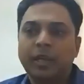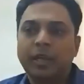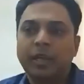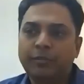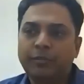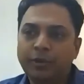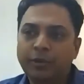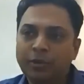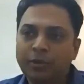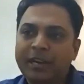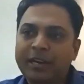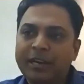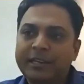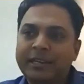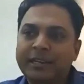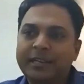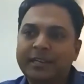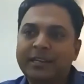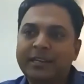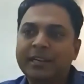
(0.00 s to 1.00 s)
If you look at
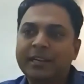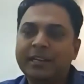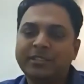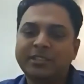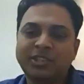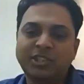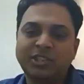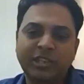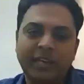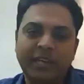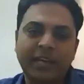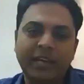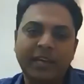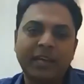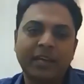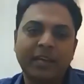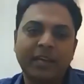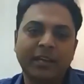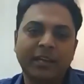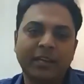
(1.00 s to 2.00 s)
India's
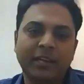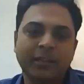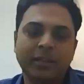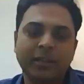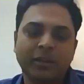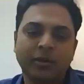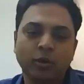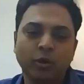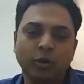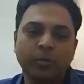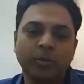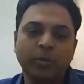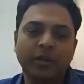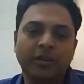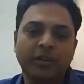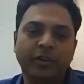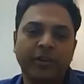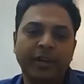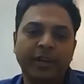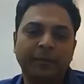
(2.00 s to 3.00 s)
share in the global
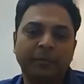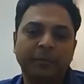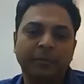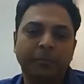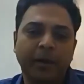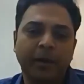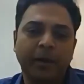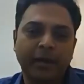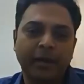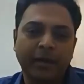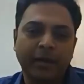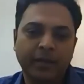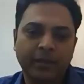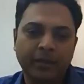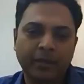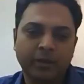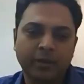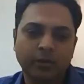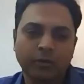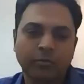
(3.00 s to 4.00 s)
trade pie,
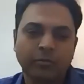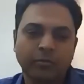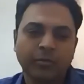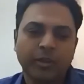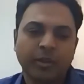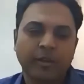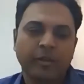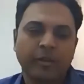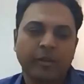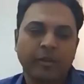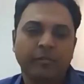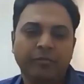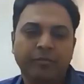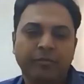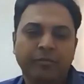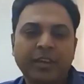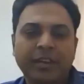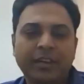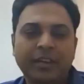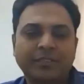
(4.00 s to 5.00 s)

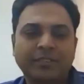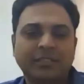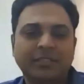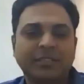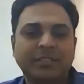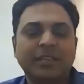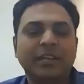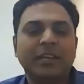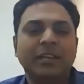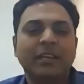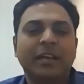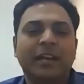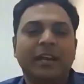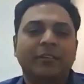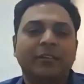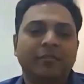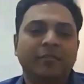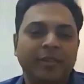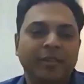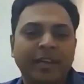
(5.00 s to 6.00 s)
we are still
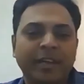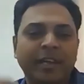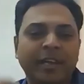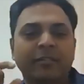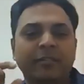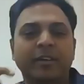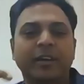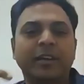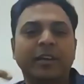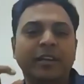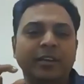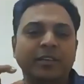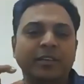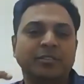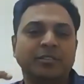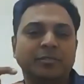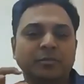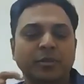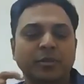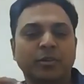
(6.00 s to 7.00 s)
at very, very,
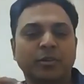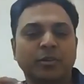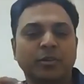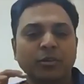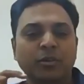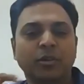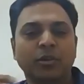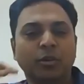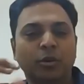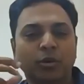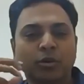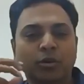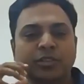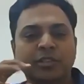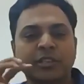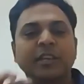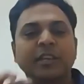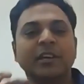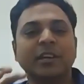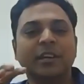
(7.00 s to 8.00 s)

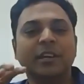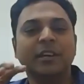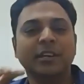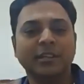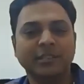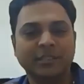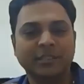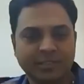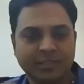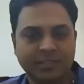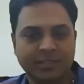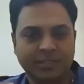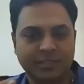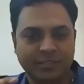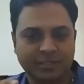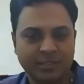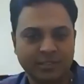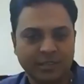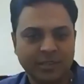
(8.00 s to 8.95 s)
low single digits.